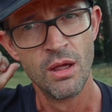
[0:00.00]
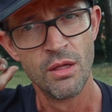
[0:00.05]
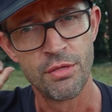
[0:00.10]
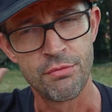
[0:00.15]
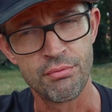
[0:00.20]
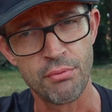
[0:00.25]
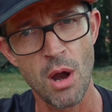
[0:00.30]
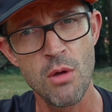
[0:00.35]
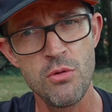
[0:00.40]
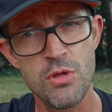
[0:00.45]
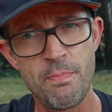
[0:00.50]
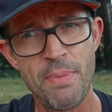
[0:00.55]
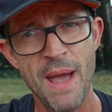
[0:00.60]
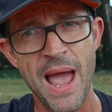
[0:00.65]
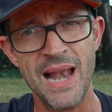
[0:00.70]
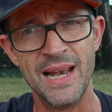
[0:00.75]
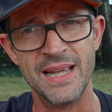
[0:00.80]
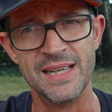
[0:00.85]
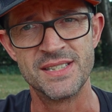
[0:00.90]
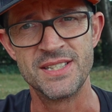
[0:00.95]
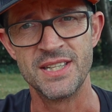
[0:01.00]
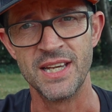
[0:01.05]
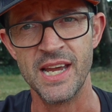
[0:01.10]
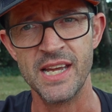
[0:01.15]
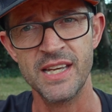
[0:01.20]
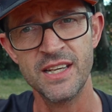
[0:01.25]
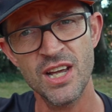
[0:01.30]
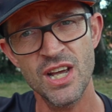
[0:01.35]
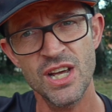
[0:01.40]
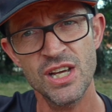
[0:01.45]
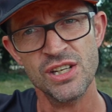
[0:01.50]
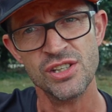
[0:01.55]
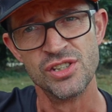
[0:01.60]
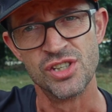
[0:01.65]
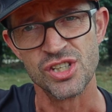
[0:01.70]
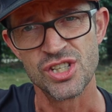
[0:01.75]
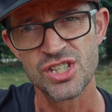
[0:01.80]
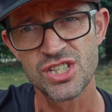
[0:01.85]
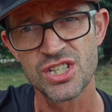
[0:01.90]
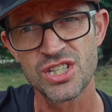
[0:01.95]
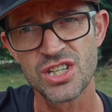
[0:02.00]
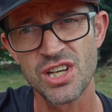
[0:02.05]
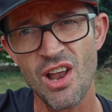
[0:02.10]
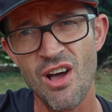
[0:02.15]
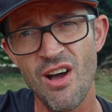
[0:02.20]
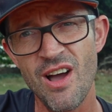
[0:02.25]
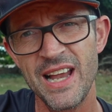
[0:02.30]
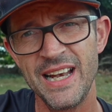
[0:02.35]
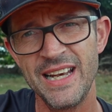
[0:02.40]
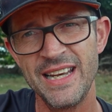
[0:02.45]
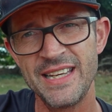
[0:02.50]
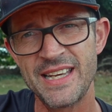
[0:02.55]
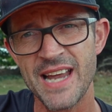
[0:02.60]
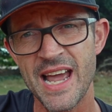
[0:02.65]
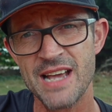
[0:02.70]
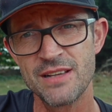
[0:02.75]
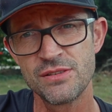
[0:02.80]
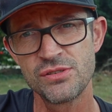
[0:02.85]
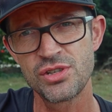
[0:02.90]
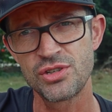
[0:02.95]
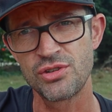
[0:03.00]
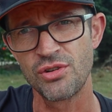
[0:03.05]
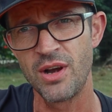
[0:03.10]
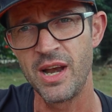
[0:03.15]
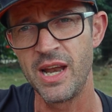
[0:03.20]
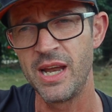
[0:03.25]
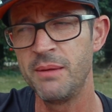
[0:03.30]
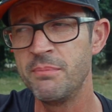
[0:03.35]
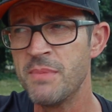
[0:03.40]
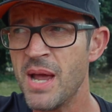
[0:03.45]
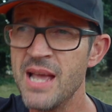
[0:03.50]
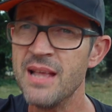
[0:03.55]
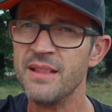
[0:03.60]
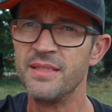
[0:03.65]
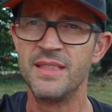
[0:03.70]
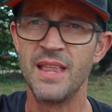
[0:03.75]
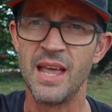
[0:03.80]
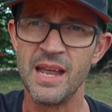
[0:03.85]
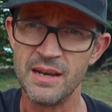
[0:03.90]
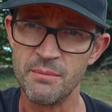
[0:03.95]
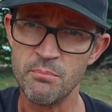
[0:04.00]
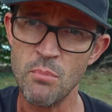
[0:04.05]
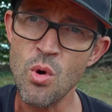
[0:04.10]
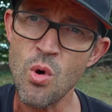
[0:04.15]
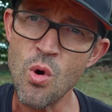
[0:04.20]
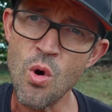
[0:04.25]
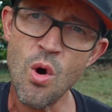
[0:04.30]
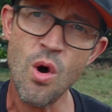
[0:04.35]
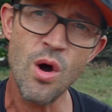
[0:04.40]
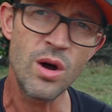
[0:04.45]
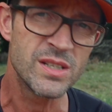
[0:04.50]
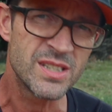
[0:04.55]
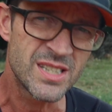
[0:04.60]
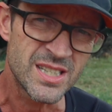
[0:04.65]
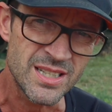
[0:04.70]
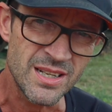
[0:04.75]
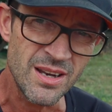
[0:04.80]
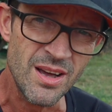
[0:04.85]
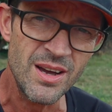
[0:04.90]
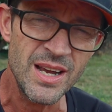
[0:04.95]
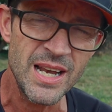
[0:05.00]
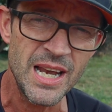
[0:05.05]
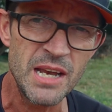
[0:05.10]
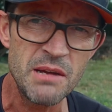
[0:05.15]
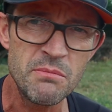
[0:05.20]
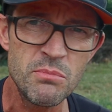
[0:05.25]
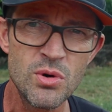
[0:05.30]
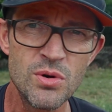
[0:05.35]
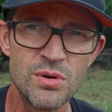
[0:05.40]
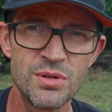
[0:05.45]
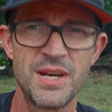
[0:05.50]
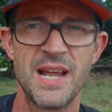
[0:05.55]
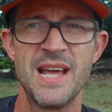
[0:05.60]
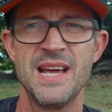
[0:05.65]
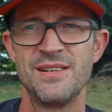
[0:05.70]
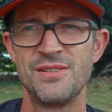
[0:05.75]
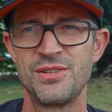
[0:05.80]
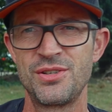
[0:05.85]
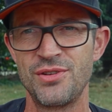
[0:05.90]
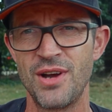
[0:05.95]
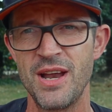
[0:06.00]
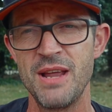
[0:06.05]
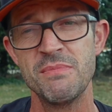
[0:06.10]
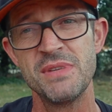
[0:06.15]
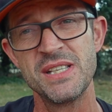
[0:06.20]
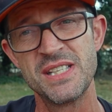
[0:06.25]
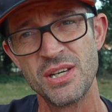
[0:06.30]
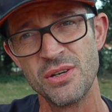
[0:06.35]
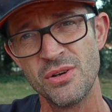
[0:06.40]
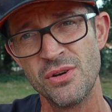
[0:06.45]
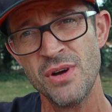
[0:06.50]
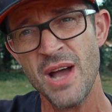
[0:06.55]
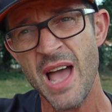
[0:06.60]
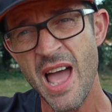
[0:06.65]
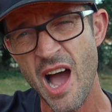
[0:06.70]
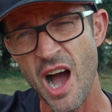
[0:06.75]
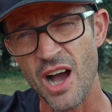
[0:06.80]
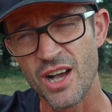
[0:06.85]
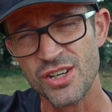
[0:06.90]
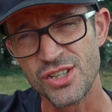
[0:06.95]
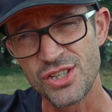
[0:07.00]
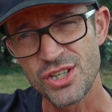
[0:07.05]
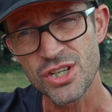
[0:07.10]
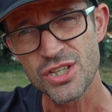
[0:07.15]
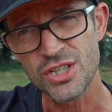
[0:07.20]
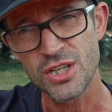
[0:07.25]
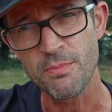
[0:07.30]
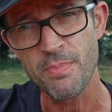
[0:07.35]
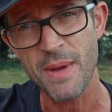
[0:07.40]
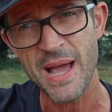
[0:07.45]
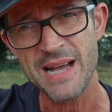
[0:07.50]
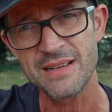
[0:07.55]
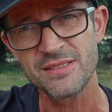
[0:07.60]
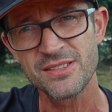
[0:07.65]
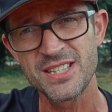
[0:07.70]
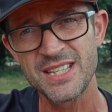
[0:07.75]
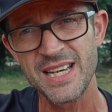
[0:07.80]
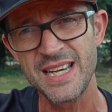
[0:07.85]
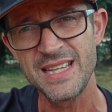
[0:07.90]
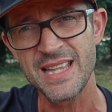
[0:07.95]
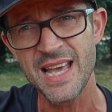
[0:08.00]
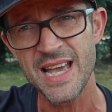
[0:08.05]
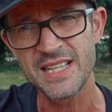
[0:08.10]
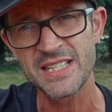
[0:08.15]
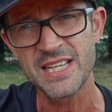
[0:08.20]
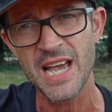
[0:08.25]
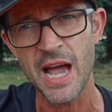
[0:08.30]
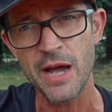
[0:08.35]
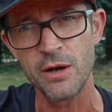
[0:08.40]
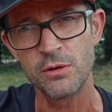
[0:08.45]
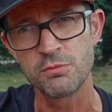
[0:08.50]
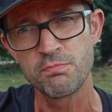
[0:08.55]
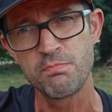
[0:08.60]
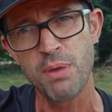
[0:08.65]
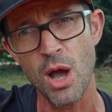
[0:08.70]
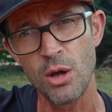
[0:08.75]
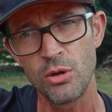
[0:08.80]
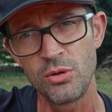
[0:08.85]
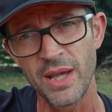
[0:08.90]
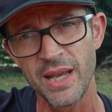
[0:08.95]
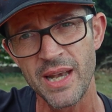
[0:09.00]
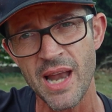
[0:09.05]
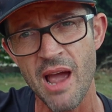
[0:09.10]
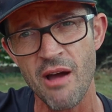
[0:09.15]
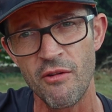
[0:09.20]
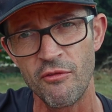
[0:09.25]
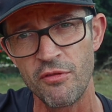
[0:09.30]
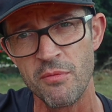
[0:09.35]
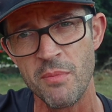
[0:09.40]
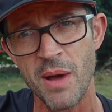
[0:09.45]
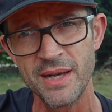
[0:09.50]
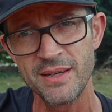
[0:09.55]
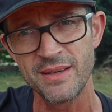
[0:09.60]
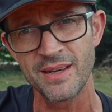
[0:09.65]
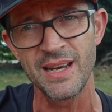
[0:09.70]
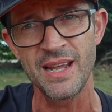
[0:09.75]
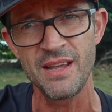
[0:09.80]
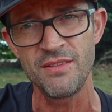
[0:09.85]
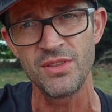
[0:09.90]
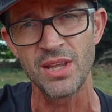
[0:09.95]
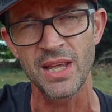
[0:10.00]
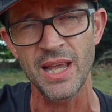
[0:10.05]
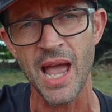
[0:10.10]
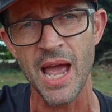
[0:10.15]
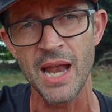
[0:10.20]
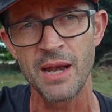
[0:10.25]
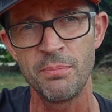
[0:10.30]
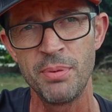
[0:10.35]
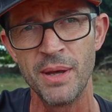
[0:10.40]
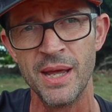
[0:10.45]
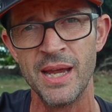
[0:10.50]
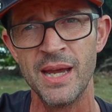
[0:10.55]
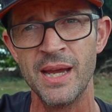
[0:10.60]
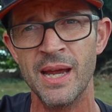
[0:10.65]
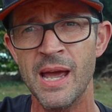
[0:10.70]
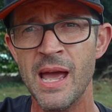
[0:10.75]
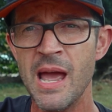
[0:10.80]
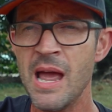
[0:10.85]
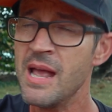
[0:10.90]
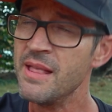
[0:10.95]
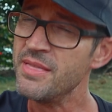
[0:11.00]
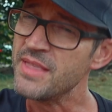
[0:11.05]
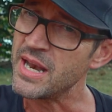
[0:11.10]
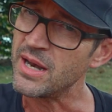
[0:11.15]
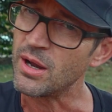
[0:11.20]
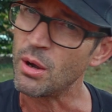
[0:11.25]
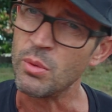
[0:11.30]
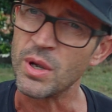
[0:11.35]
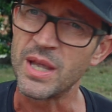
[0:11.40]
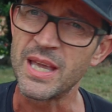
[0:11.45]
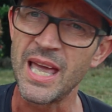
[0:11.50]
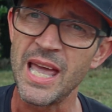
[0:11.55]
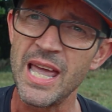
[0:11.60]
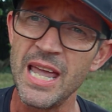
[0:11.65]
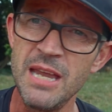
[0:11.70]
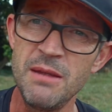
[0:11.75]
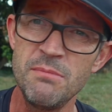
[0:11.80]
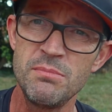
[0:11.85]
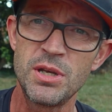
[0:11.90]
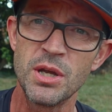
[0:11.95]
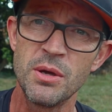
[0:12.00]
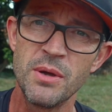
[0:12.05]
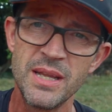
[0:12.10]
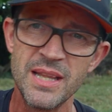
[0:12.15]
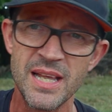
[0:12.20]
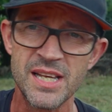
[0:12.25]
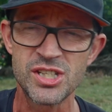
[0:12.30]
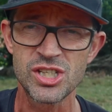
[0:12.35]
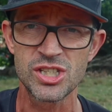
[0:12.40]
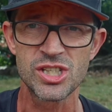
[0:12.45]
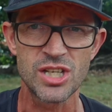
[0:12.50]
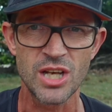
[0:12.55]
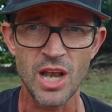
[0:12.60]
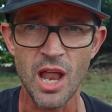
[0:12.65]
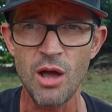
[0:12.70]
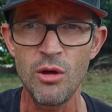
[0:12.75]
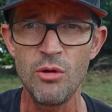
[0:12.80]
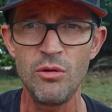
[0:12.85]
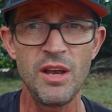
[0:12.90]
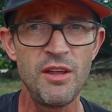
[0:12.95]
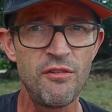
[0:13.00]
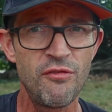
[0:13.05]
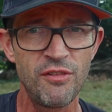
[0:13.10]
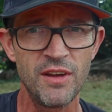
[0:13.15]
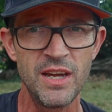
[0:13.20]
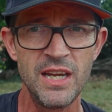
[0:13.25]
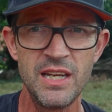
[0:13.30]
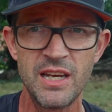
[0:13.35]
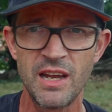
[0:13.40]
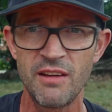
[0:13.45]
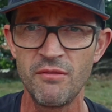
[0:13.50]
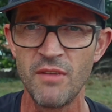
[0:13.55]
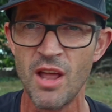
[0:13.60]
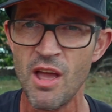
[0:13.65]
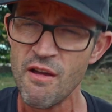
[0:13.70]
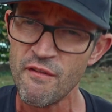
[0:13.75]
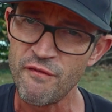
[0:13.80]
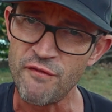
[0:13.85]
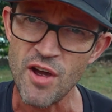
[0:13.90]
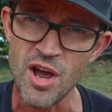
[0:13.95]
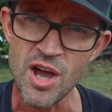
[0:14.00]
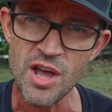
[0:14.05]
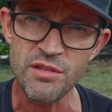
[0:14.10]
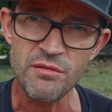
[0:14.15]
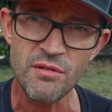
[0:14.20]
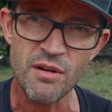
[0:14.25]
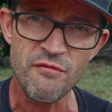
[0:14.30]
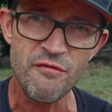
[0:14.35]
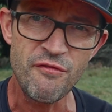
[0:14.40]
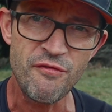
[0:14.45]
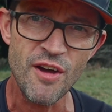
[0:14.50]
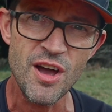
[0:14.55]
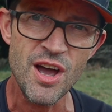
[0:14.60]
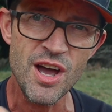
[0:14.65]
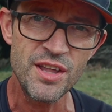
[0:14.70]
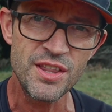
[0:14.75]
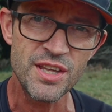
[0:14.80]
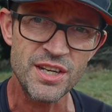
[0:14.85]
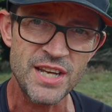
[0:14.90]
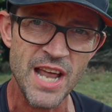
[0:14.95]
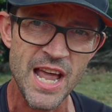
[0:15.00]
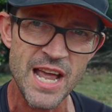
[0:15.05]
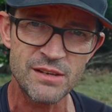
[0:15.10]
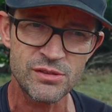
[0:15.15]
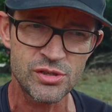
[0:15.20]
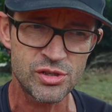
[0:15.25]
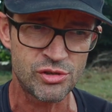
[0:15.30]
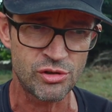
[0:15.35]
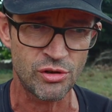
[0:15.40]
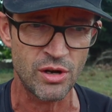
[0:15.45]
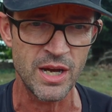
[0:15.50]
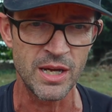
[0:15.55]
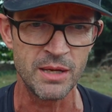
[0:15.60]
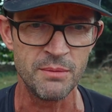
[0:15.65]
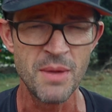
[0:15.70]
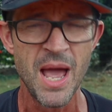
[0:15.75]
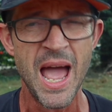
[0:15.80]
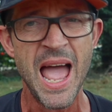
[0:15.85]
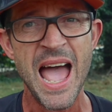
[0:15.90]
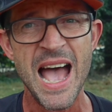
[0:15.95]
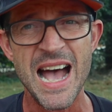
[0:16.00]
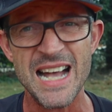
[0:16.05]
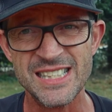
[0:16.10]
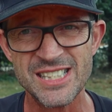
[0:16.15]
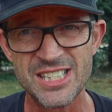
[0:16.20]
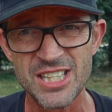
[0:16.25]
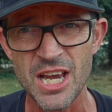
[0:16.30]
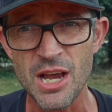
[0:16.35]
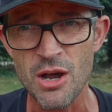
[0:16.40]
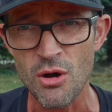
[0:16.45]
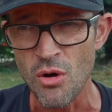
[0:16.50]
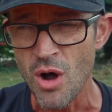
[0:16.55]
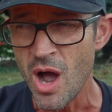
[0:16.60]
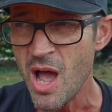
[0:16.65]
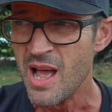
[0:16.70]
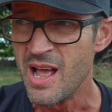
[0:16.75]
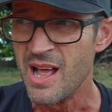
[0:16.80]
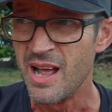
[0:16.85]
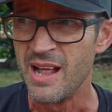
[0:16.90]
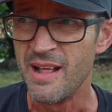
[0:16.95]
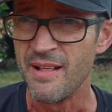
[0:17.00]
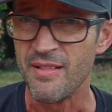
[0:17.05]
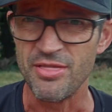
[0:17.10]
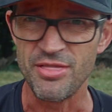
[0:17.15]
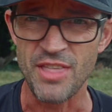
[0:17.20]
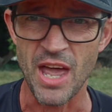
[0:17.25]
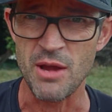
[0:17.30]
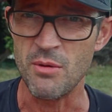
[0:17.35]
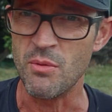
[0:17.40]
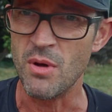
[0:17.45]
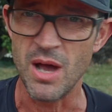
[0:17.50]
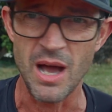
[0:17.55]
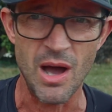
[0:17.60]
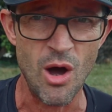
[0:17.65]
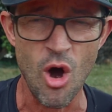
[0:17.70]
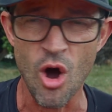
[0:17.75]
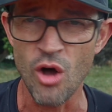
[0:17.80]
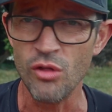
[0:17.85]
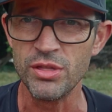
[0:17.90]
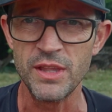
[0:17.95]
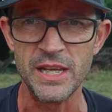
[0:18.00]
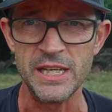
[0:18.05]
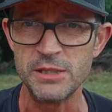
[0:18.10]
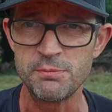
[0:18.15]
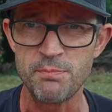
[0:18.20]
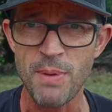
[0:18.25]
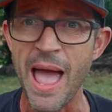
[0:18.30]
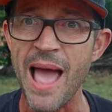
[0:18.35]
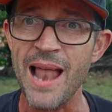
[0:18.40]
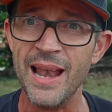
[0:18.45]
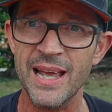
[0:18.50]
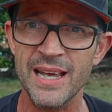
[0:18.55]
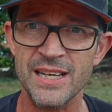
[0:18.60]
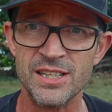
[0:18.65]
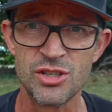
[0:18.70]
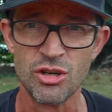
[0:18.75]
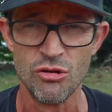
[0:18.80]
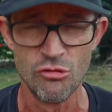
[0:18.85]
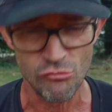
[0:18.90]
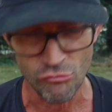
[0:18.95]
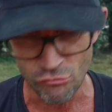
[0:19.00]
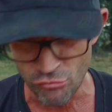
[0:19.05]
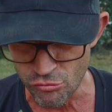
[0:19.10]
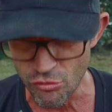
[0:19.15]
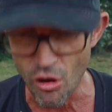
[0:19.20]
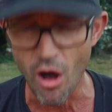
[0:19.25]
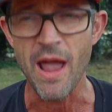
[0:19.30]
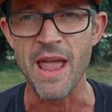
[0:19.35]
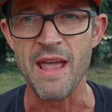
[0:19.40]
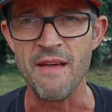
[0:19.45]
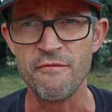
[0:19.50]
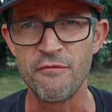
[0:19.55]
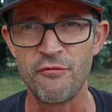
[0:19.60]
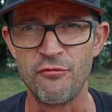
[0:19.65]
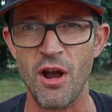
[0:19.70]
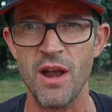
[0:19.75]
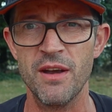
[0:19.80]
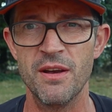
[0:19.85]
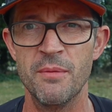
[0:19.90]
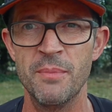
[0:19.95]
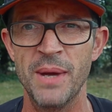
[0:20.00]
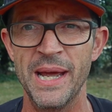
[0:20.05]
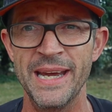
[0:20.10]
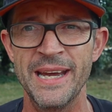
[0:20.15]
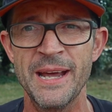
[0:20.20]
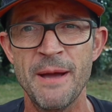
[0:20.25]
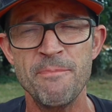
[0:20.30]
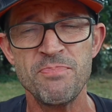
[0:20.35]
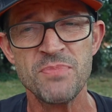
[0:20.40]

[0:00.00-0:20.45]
throw the pellets in, just slightly downstream, then more, slightly more downstream until I could just about see their tails poking out from underneath the canopy. Then I would keep doing this, slowly feeding further and further downstream until they were on these pellets right in front of me.